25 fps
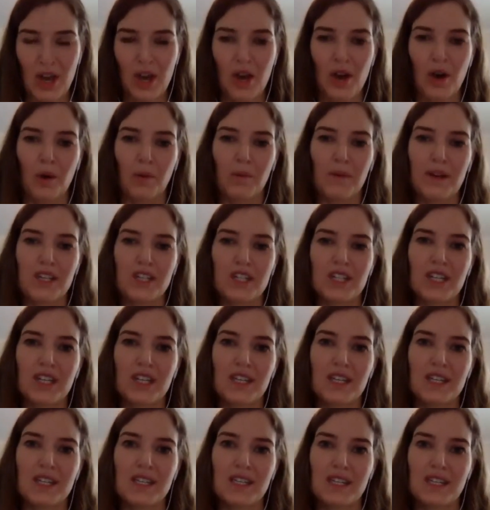which
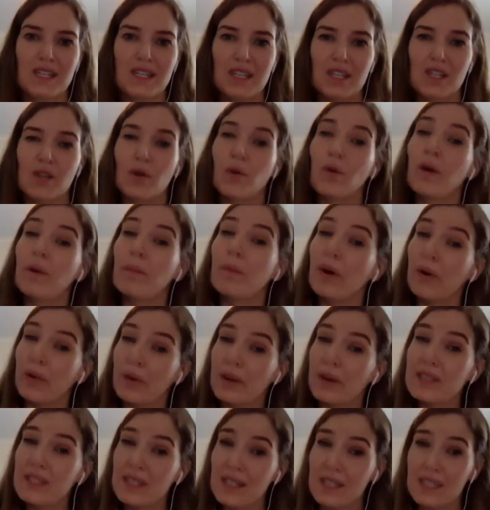is the
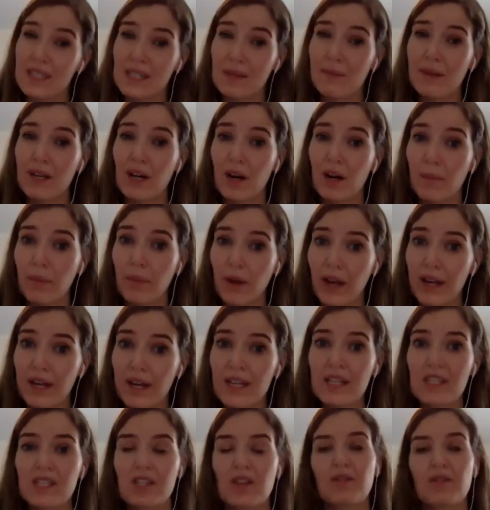hormonal system in our
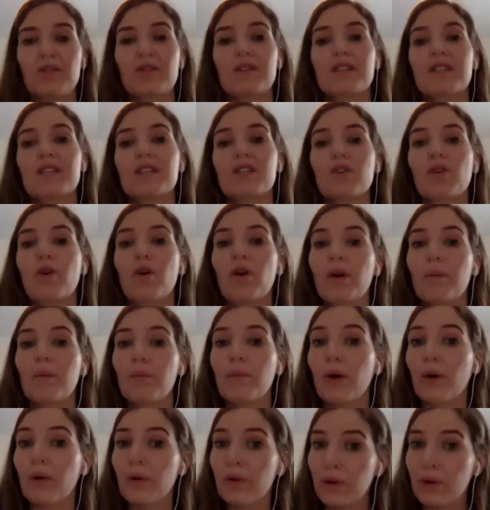body. So there's this
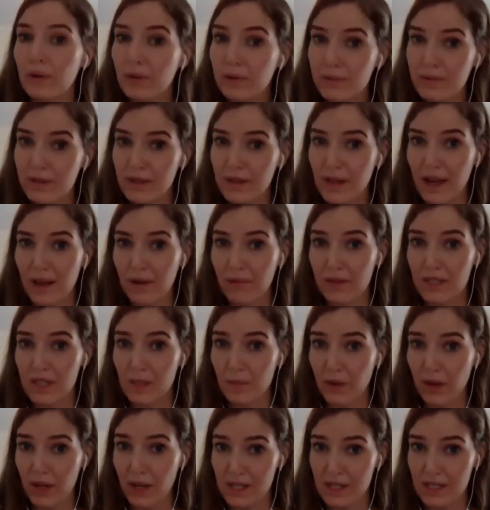hormonal uh,
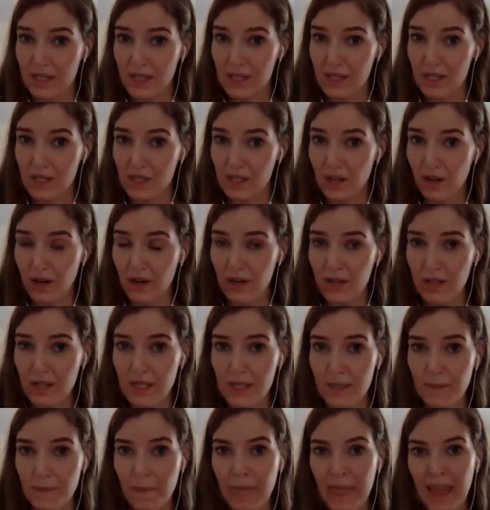response that
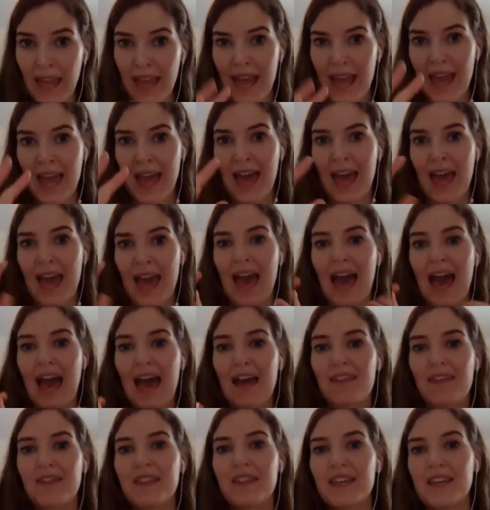starts.
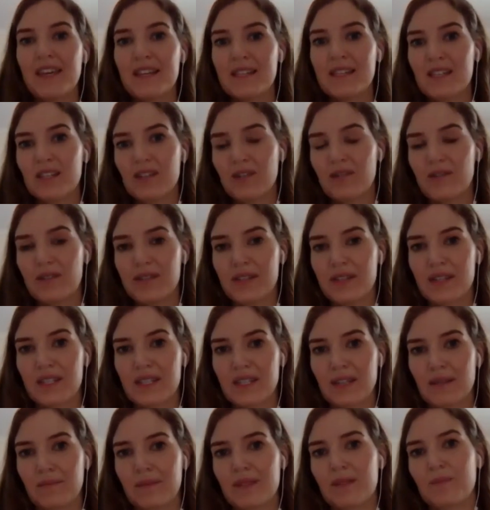And these two
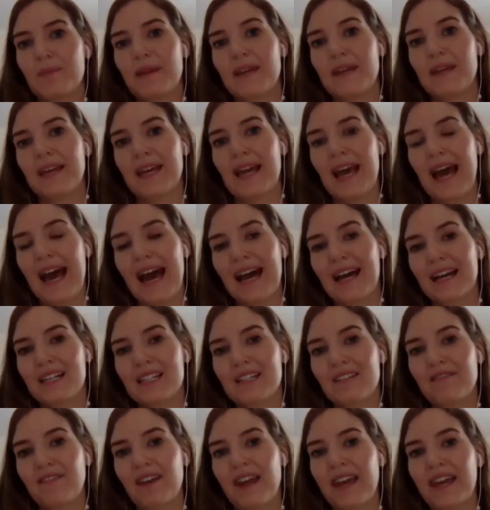systems being
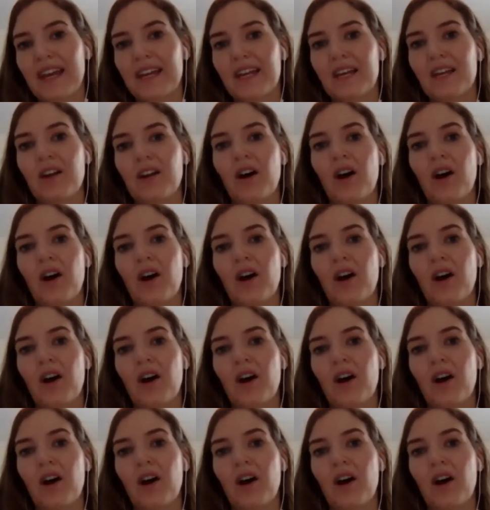activated